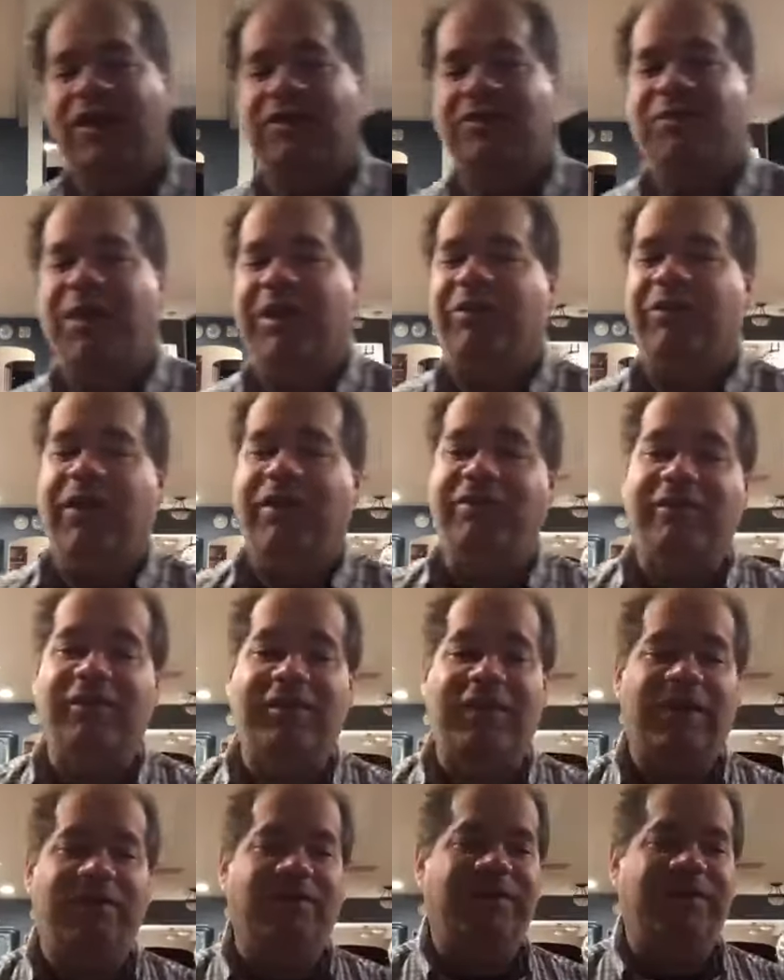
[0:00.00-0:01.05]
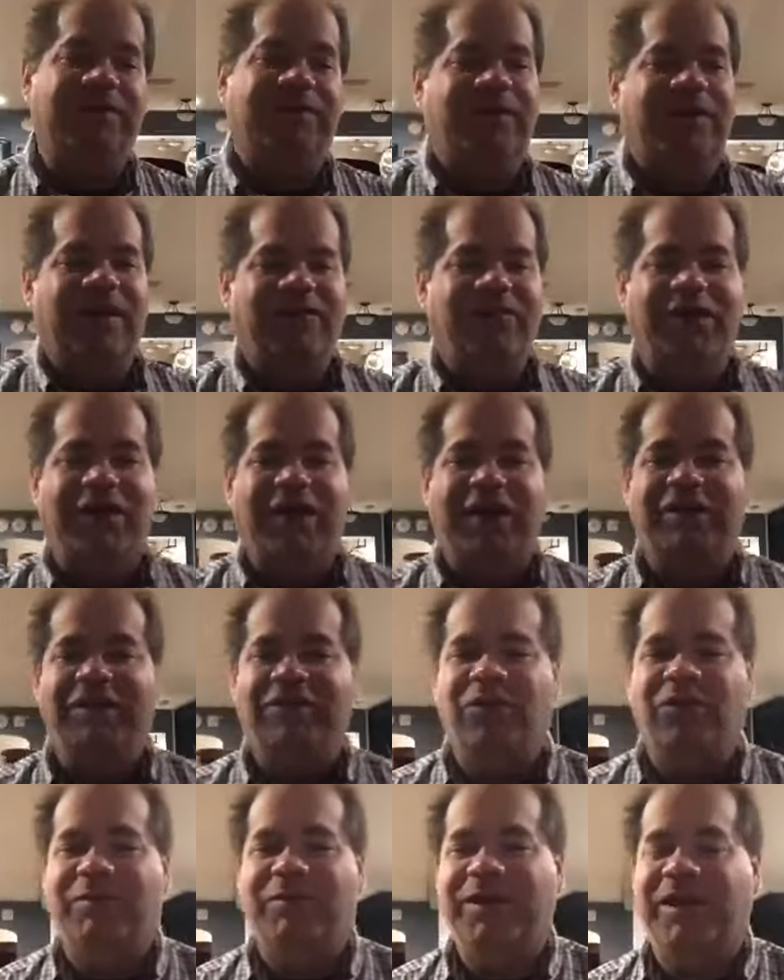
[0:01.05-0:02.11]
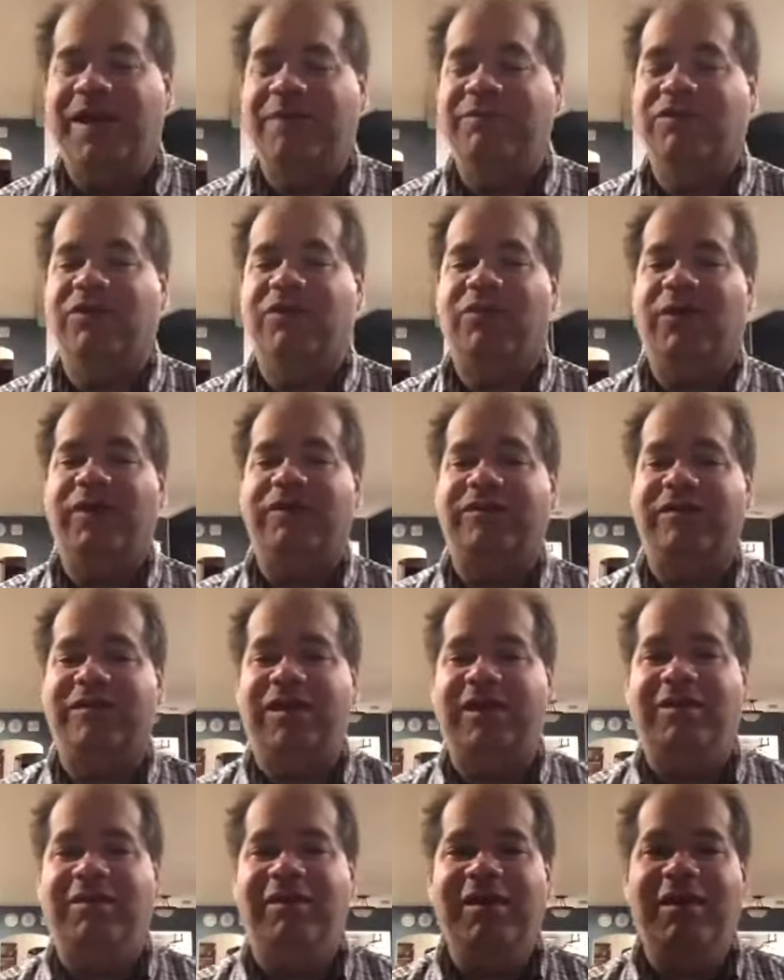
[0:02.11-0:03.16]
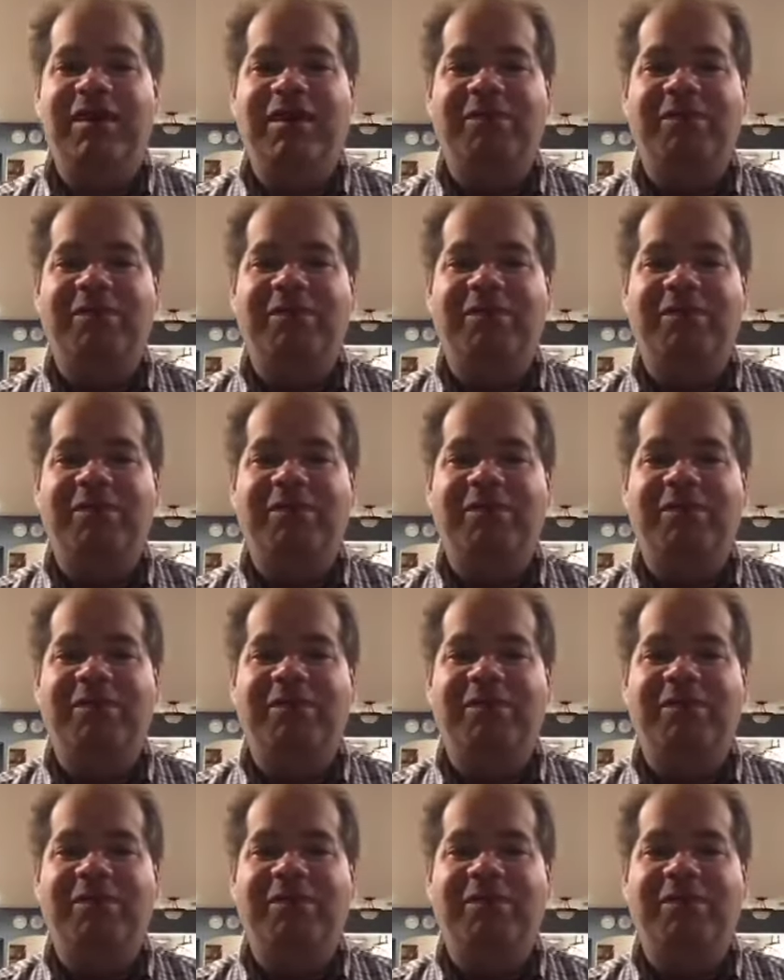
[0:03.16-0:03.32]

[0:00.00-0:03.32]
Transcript: is my crazy day, but every day sort of becomes a crazy day.